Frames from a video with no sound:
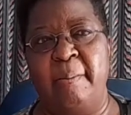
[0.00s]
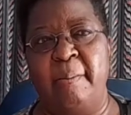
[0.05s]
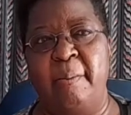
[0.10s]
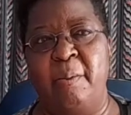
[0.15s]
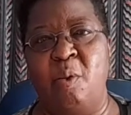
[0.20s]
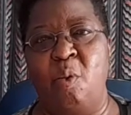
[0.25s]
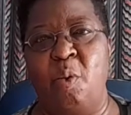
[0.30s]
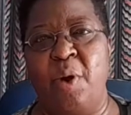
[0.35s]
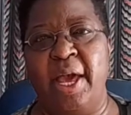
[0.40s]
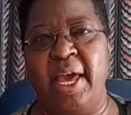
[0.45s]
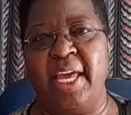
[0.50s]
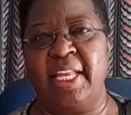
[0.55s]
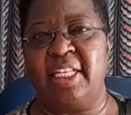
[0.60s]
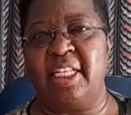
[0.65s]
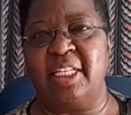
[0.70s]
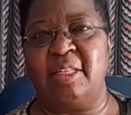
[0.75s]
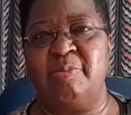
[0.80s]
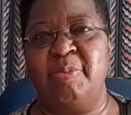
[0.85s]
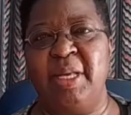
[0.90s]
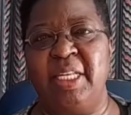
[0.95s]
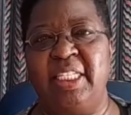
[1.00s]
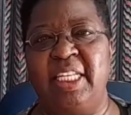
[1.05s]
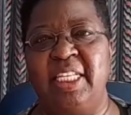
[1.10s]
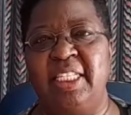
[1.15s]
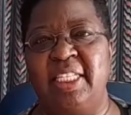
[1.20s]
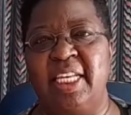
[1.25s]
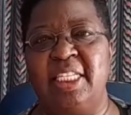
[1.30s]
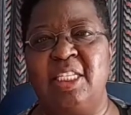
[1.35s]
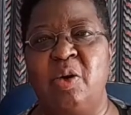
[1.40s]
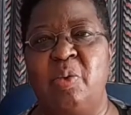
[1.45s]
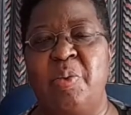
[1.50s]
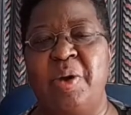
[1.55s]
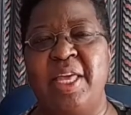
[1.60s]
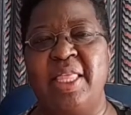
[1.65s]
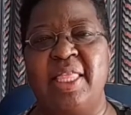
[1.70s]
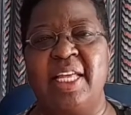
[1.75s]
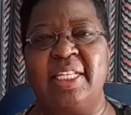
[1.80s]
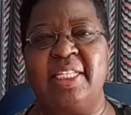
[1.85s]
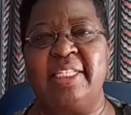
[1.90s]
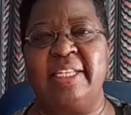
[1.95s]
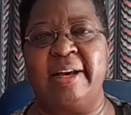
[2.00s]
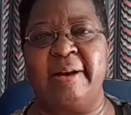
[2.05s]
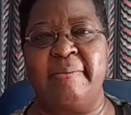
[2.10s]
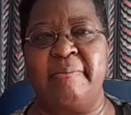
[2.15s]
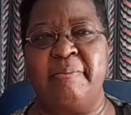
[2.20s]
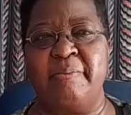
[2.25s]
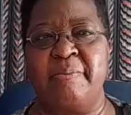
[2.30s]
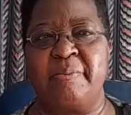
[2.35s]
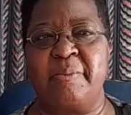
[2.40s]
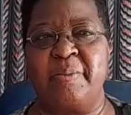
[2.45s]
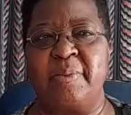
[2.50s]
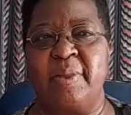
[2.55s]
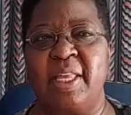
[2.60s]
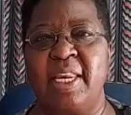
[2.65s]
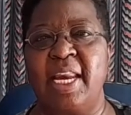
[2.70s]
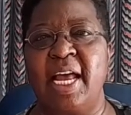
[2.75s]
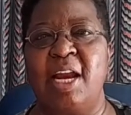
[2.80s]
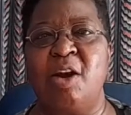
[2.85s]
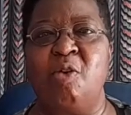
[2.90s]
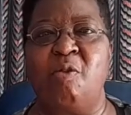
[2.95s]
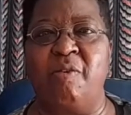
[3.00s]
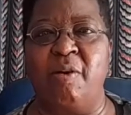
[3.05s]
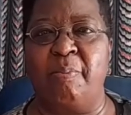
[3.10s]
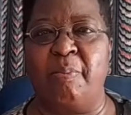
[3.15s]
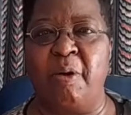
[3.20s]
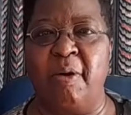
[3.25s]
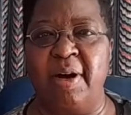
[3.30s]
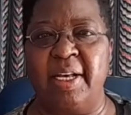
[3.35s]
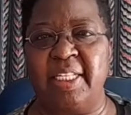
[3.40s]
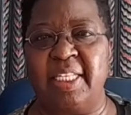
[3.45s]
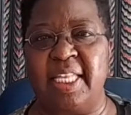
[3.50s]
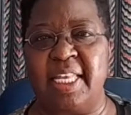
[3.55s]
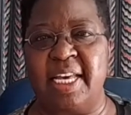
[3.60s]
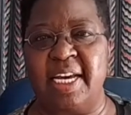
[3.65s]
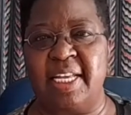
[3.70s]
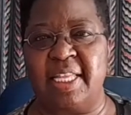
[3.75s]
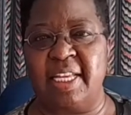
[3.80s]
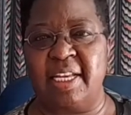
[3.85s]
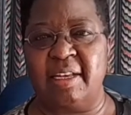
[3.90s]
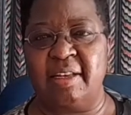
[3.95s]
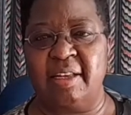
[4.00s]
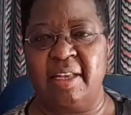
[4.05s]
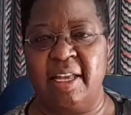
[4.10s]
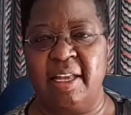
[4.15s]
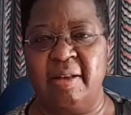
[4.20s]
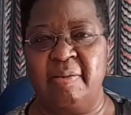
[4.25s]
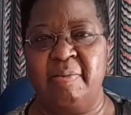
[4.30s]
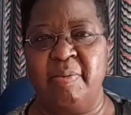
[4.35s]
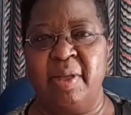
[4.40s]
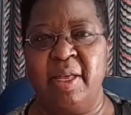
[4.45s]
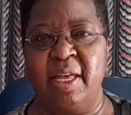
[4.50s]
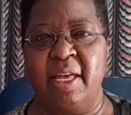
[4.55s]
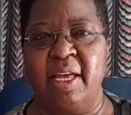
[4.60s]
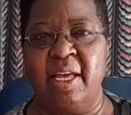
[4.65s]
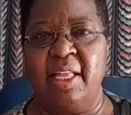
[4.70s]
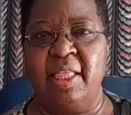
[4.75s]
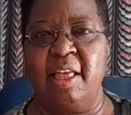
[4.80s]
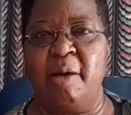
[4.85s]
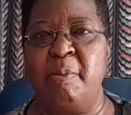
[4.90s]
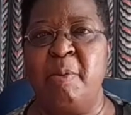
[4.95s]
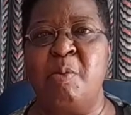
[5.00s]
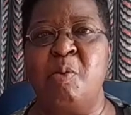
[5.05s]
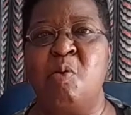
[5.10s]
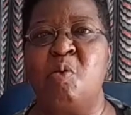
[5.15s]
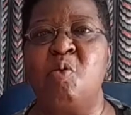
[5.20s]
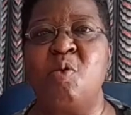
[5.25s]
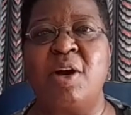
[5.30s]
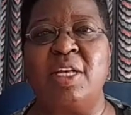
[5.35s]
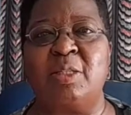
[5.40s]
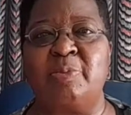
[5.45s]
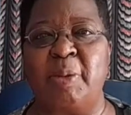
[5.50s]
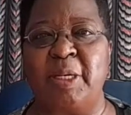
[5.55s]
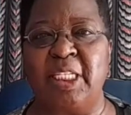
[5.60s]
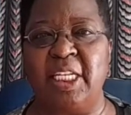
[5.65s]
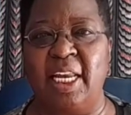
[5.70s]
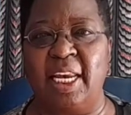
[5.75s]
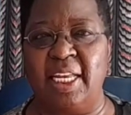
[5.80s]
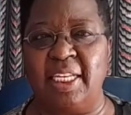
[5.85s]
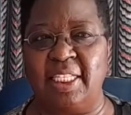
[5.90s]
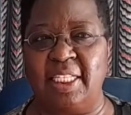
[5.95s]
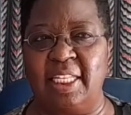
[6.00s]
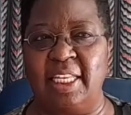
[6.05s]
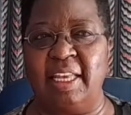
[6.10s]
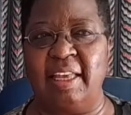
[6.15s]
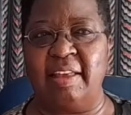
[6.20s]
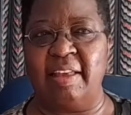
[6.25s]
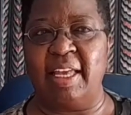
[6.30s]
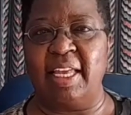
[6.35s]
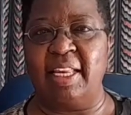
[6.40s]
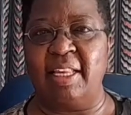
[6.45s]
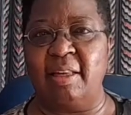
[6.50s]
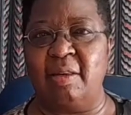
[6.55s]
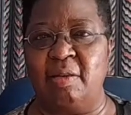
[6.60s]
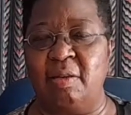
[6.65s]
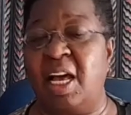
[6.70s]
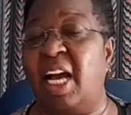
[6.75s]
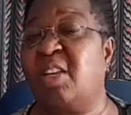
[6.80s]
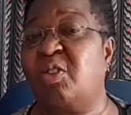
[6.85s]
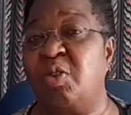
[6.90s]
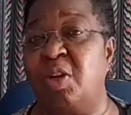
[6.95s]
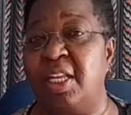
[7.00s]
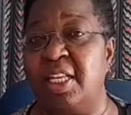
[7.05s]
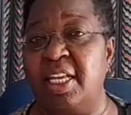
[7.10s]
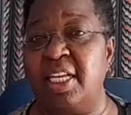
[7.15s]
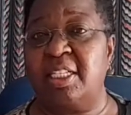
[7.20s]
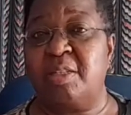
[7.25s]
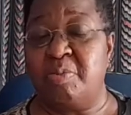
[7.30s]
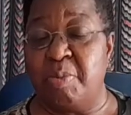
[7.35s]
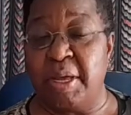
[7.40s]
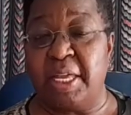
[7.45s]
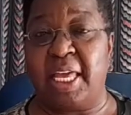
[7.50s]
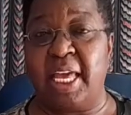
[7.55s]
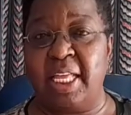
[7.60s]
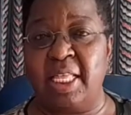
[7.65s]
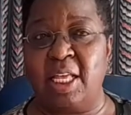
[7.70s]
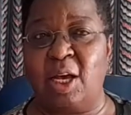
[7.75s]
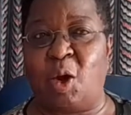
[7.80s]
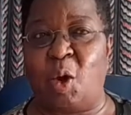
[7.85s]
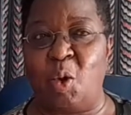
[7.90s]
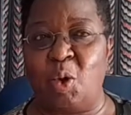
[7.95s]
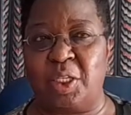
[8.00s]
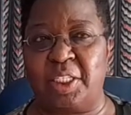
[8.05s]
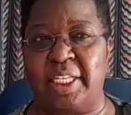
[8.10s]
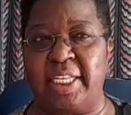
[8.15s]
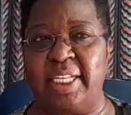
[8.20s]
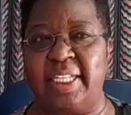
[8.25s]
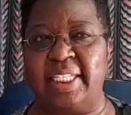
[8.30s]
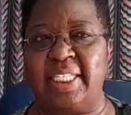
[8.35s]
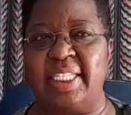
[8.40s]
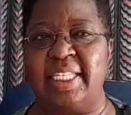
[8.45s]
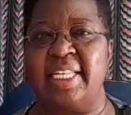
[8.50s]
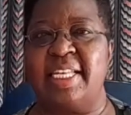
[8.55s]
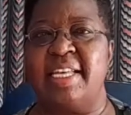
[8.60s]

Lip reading: where it is mixed in such a way that none overpowers the other. Yeah, there are people who are specialized in actually just making the cocktails.